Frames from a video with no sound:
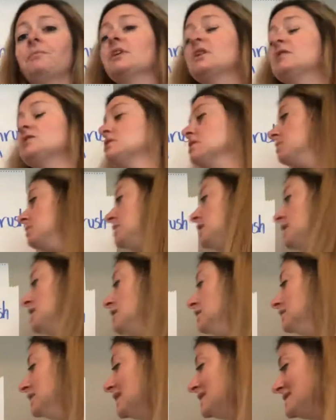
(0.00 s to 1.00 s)
So
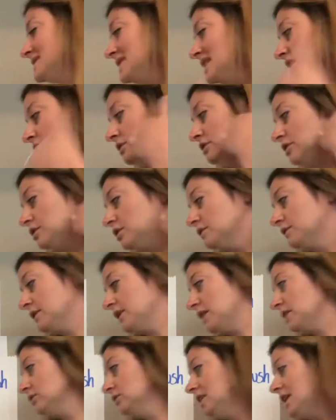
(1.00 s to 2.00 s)
let's take a look over
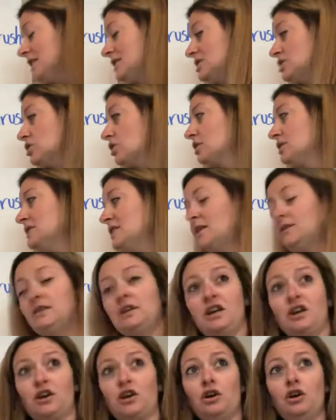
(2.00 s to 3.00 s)
here. Let's start down
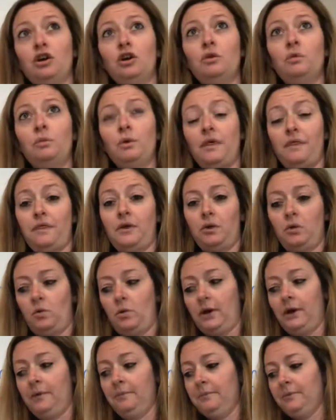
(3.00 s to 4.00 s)
here with the
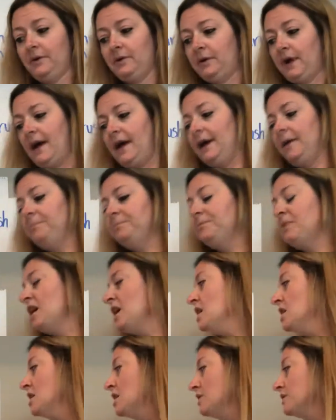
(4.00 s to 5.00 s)
corn, okay?
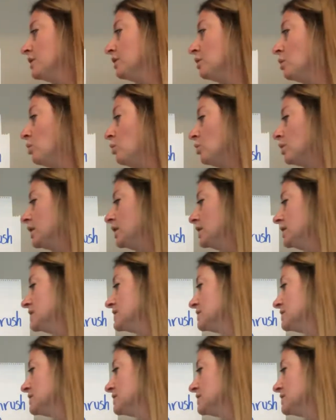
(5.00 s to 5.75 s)
The corn is